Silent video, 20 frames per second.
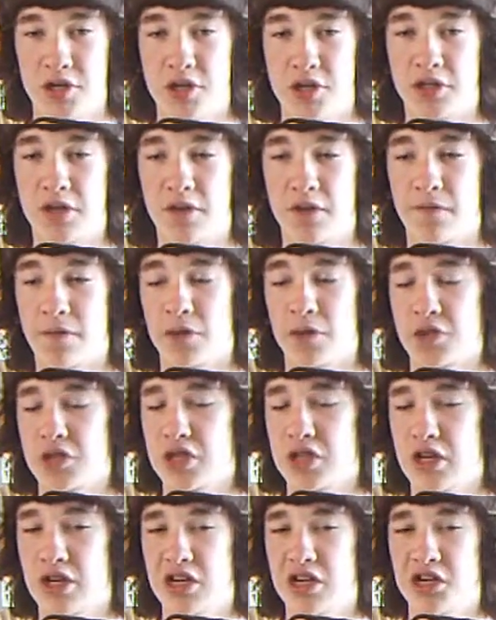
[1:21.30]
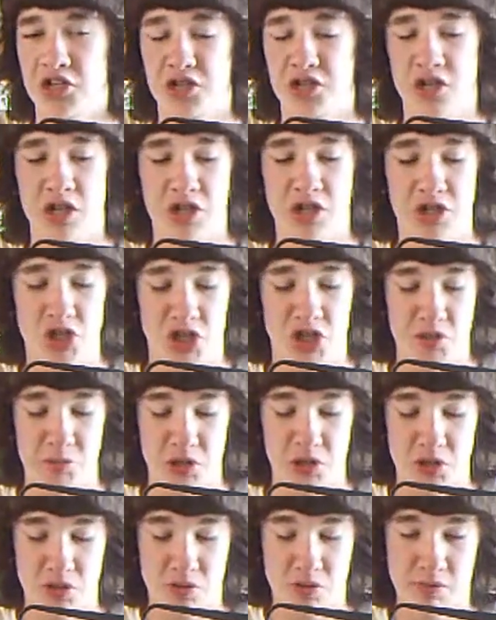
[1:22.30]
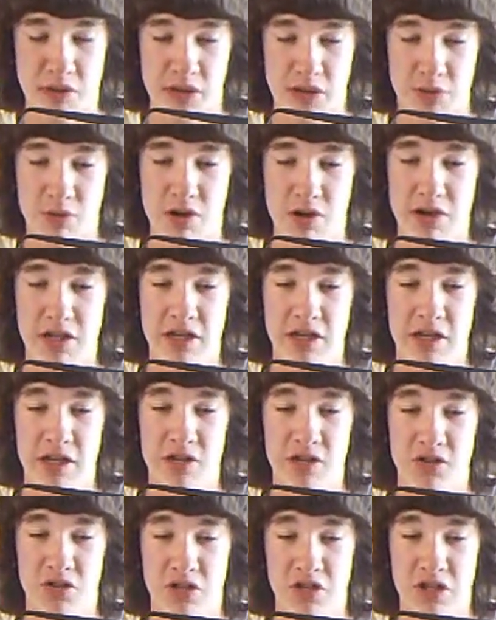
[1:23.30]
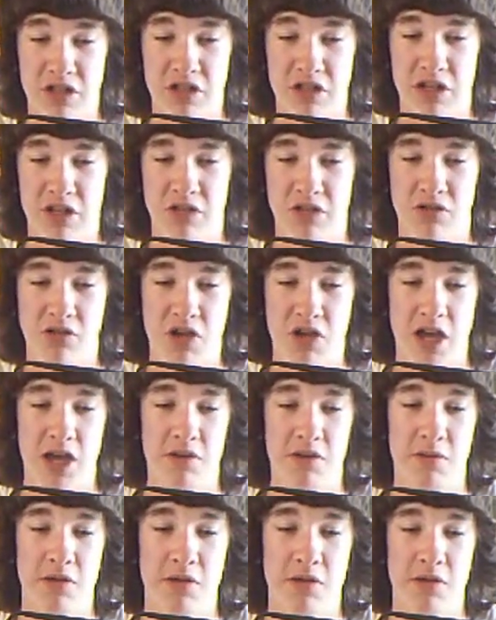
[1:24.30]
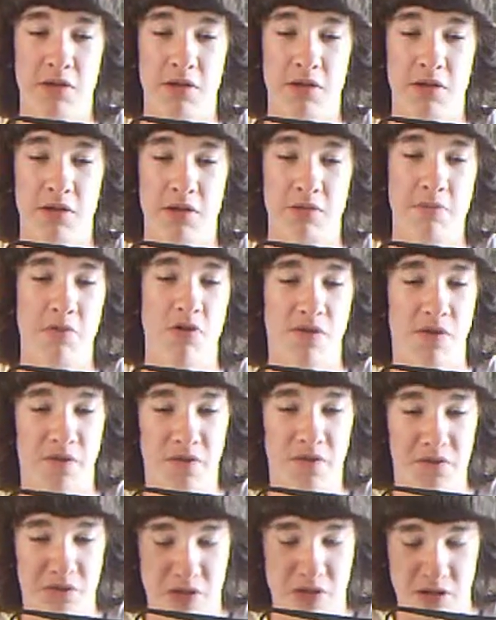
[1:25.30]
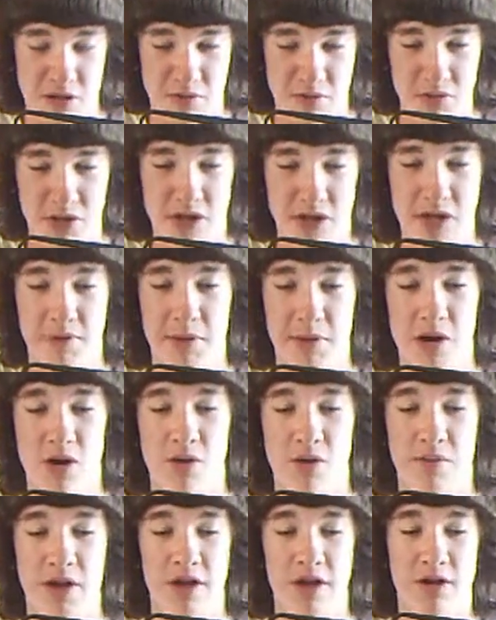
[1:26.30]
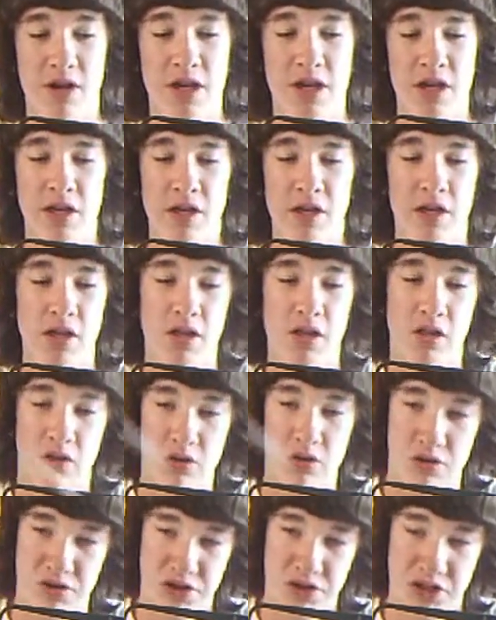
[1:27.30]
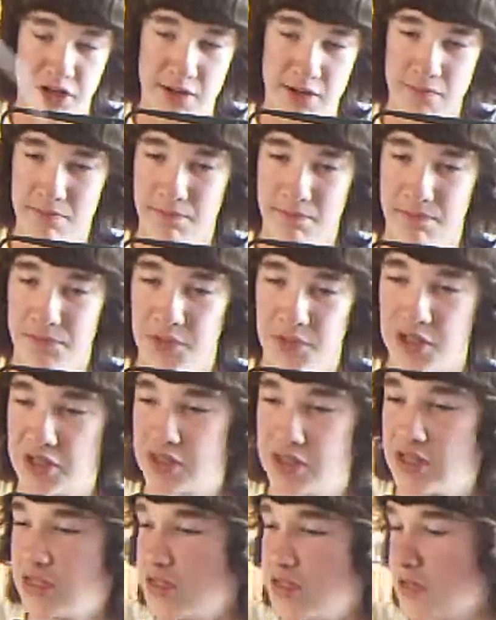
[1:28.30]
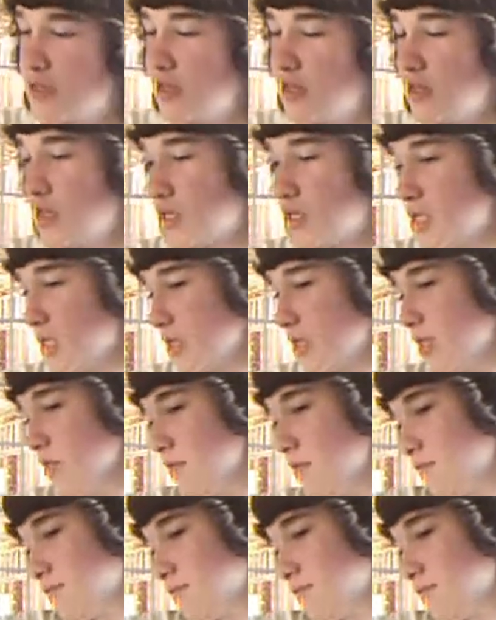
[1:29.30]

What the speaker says: You get a front sight adjustment tool, mag winding key. You also get the nickel cadmium 8.4 volt 1500 milliamp hour battery, large type. Get to this in a second.